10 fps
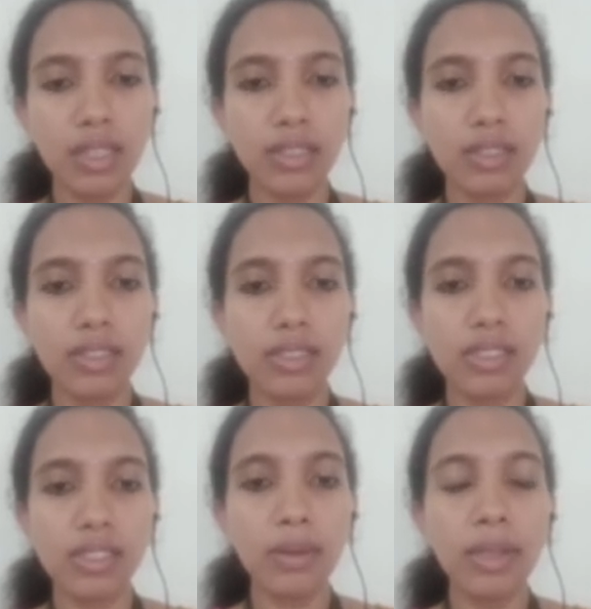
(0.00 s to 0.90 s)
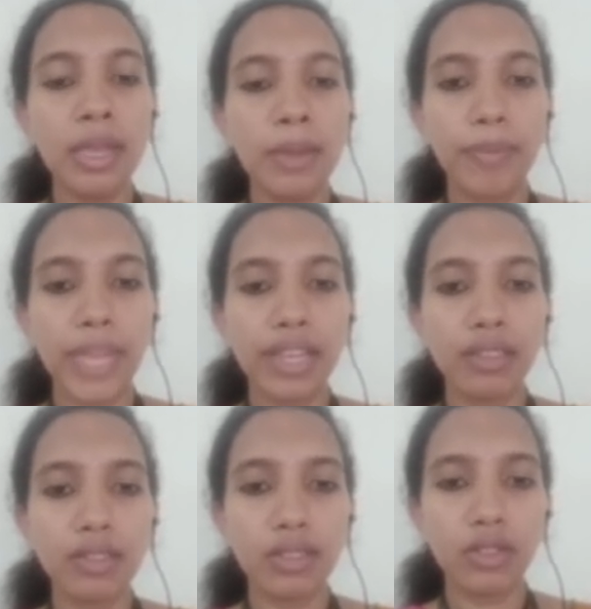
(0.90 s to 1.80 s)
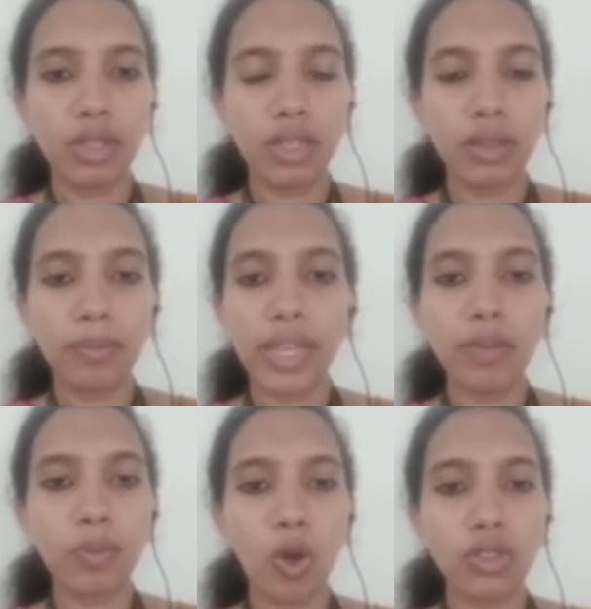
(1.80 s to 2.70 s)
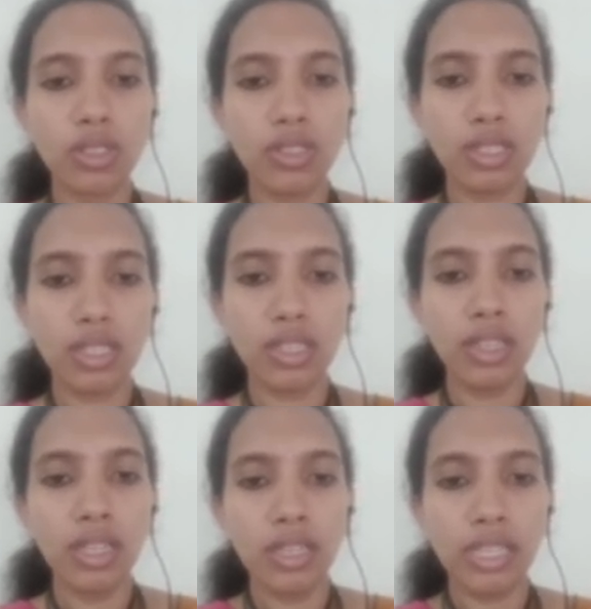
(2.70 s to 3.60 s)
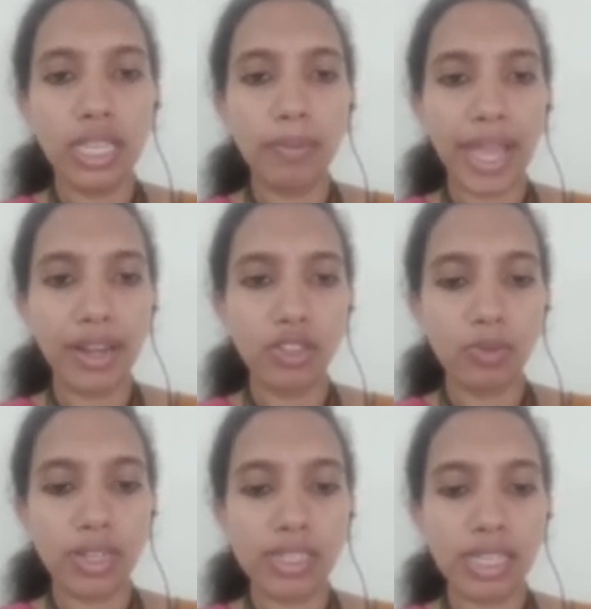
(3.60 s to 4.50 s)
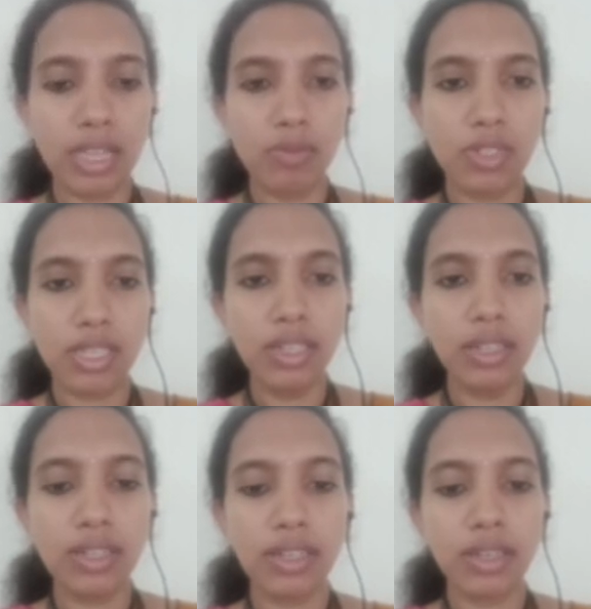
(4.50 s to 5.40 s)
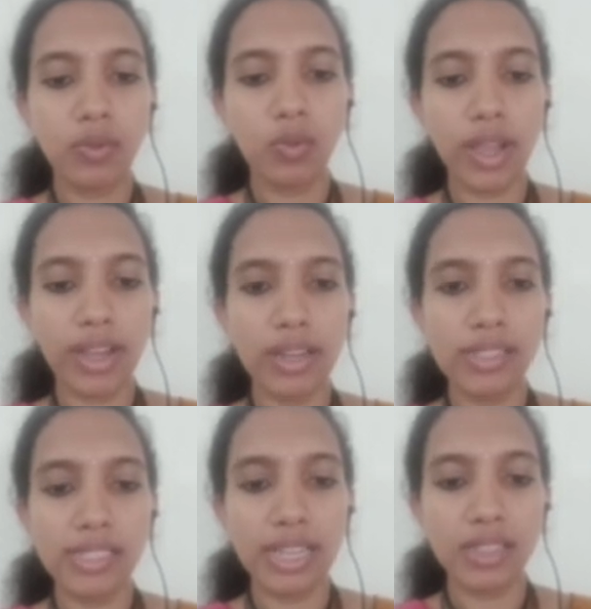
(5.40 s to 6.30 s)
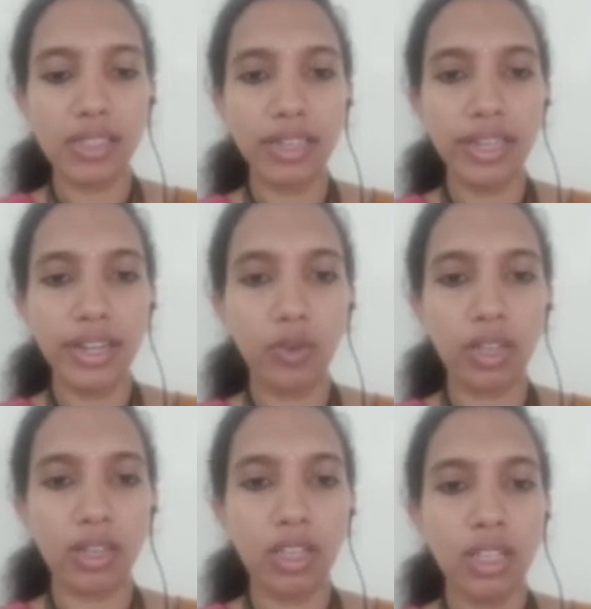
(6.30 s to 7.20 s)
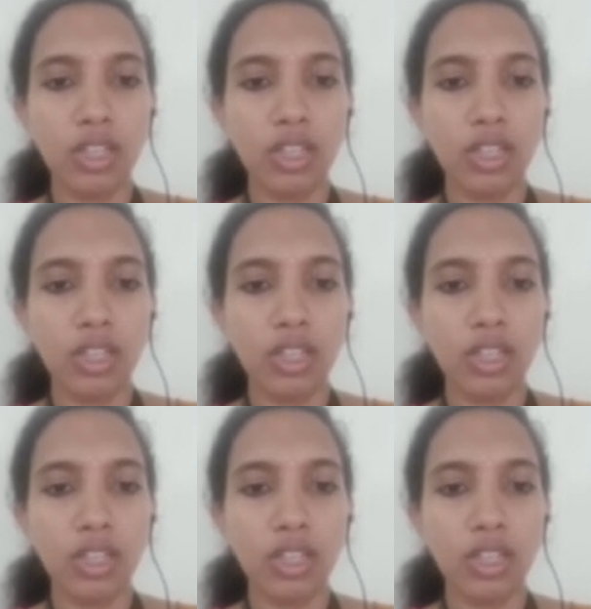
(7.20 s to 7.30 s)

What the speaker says: This is the main process in key management schemes in wireless sensor network.